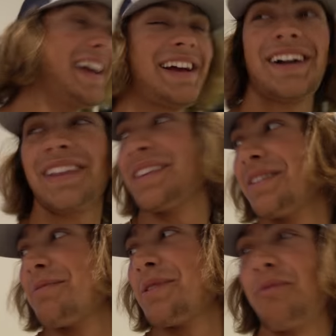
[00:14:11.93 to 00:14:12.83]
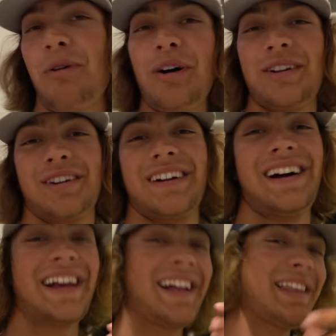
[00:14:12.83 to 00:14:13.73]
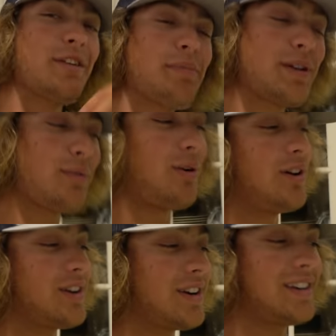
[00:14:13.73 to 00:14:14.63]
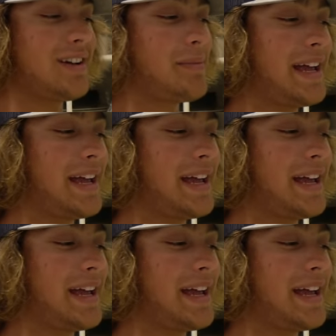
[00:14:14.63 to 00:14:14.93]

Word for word: I got a little water. bit of water. I got a little bit of water on my